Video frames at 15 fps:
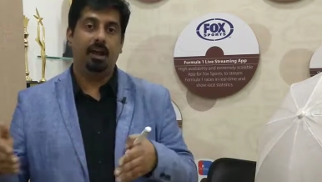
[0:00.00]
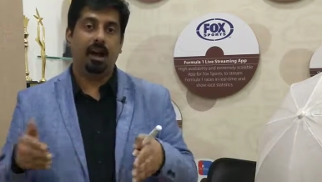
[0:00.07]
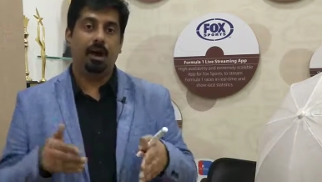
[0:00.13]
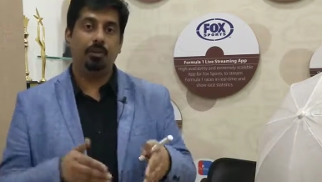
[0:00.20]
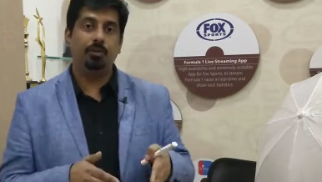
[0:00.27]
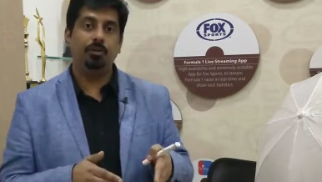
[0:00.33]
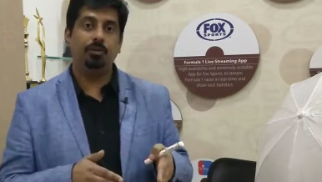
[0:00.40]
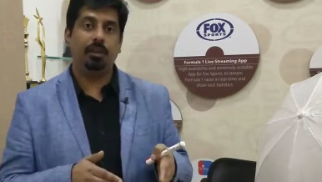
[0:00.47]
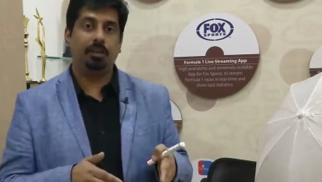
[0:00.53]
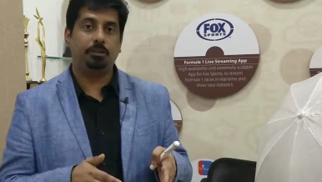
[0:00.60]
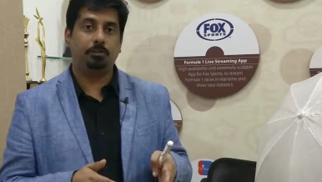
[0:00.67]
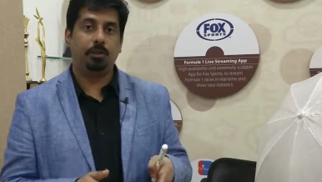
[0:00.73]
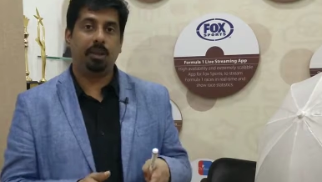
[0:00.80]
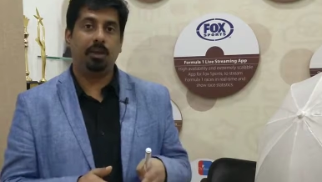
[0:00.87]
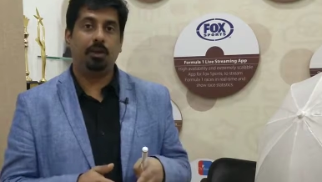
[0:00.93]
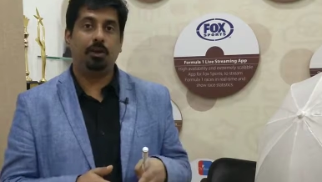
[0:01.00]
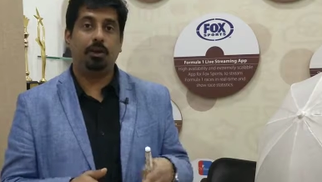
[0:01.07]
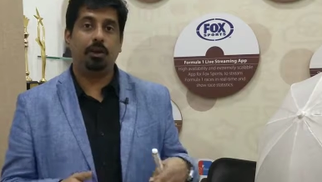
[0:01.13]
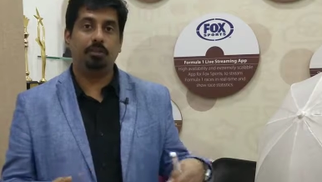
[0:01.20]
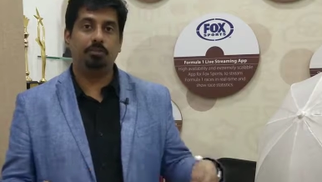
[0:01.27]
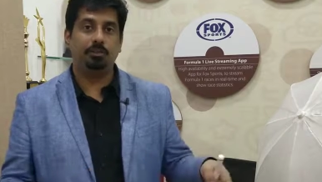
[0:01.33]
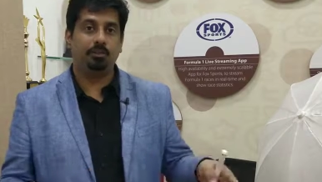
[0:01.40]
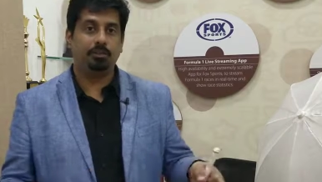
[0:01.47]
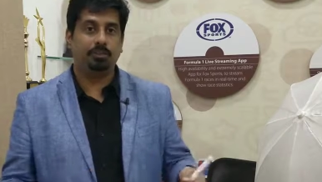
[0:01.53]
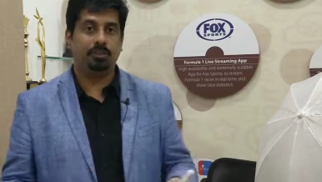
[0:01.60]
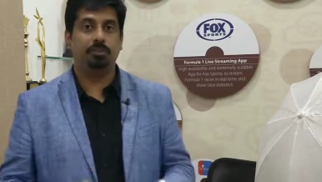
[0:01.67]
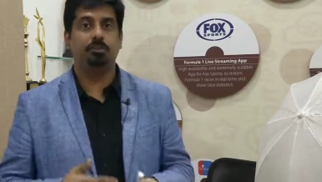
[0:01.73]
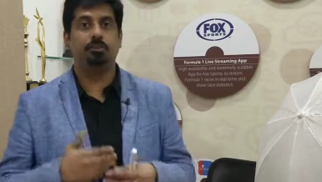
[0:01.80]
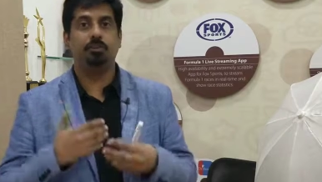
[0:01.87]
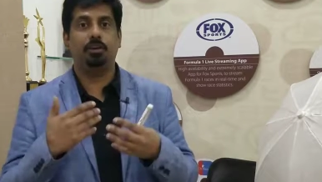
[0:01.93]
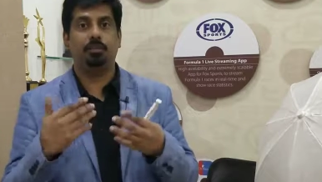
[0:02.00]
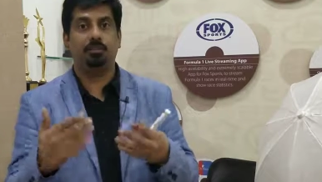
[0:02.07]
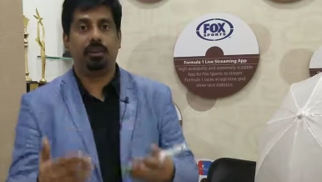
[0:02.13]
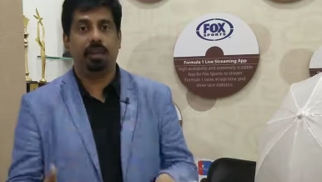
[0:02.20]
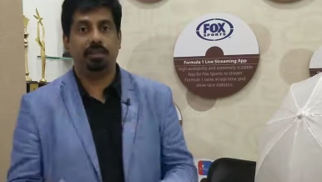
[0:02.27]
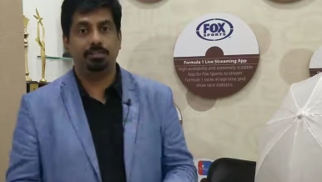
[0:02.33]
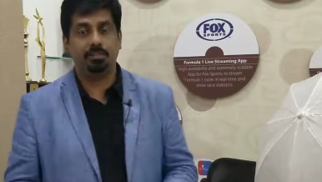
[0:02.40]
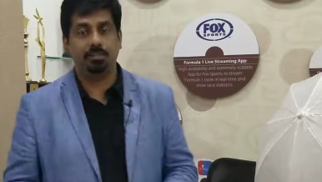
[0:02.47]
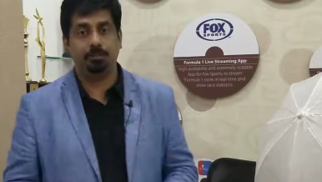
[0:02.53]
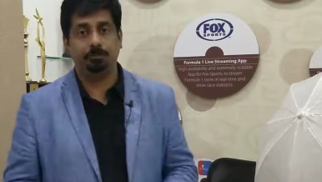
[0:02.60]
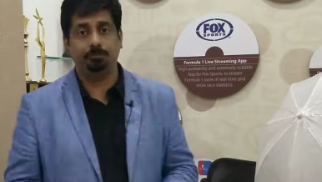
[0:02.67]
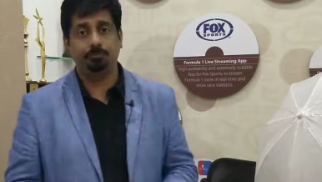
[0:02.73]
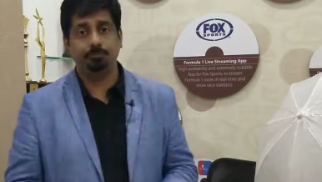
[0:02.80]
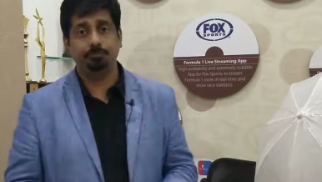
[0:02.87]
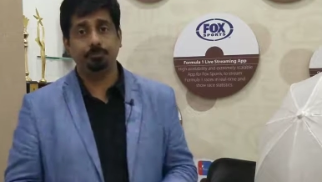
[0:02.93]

How do you explain all of those things to your financial